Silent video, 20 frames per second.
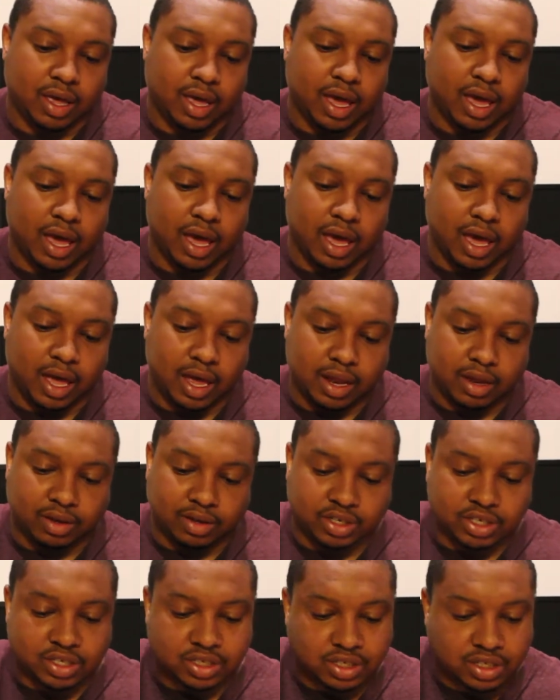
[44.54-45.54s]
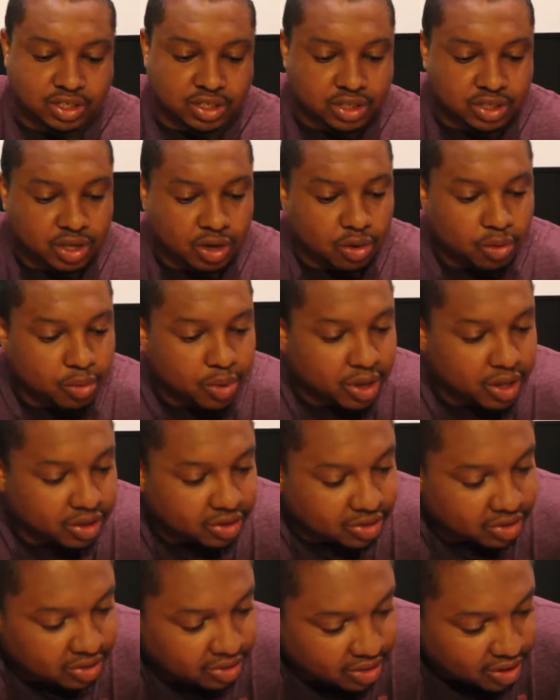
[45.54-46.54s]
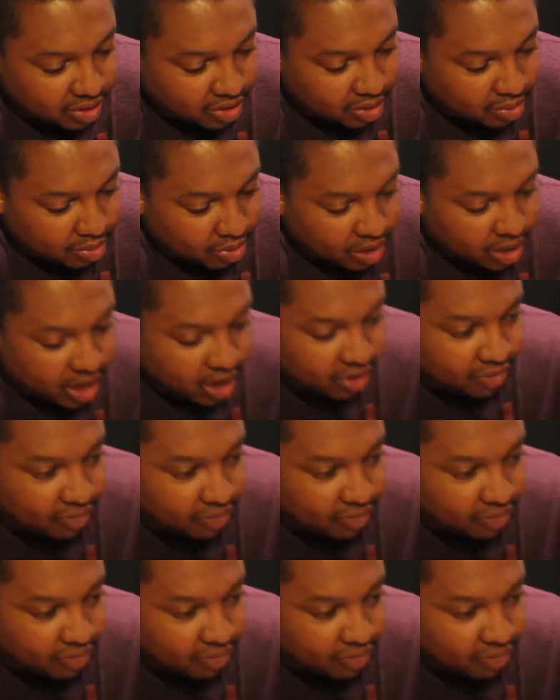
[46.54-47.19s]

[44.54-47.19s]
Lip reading: And just so we can just see some key